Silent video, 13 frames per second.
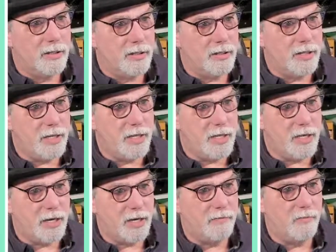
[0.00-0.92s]

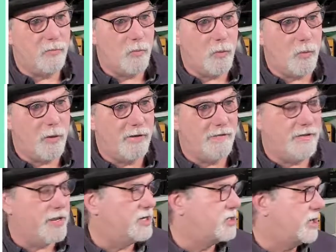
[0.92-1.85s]
the what a
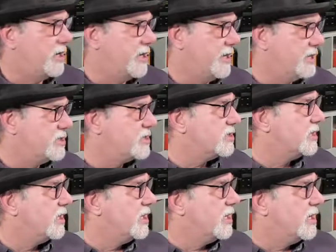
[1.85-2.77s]
fan chart is.
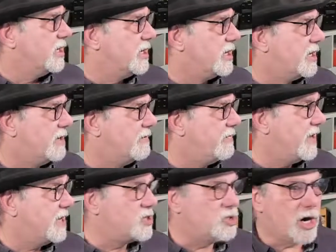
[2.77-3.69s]

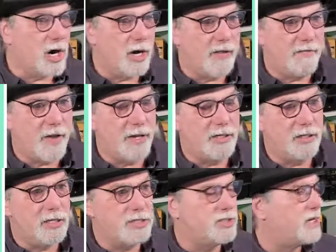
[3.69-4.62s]
Fan chart, if I had to
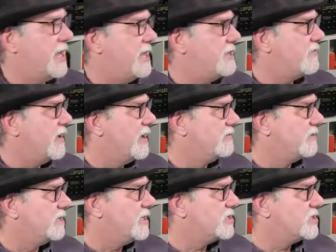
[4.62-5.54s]
list a
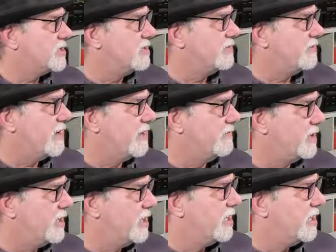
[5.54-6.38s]
favorite, a single favorite,